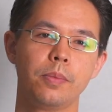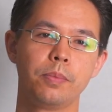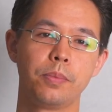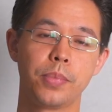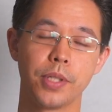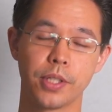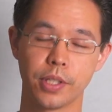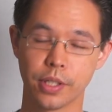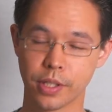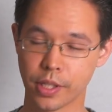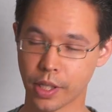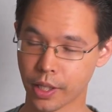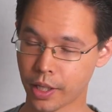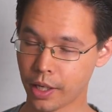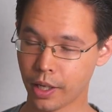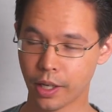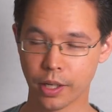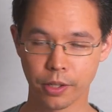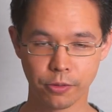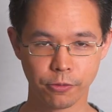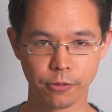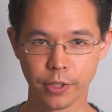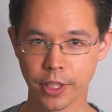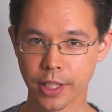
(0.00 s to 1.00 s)
because I
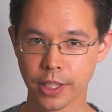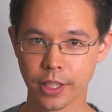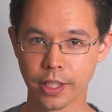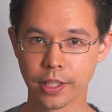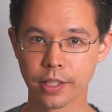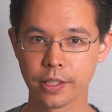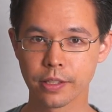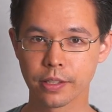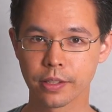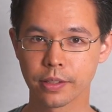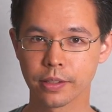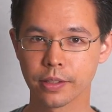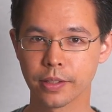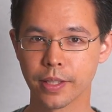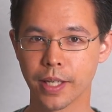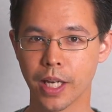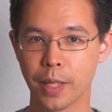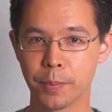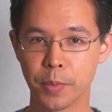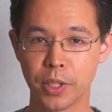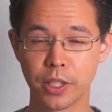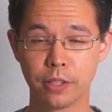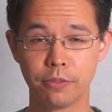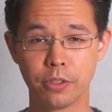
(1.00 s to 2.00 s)
can't read it. How
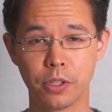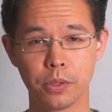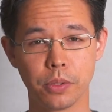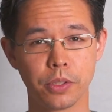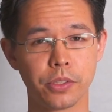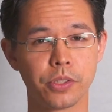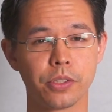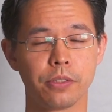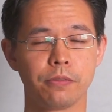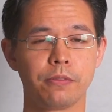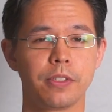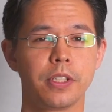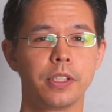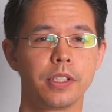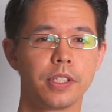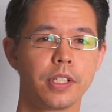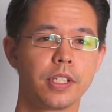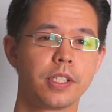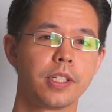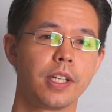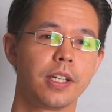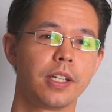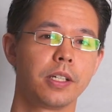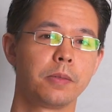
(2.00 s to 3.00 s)
many of you also feel the
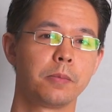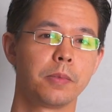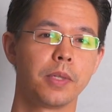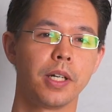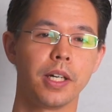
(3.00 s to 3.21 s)
same?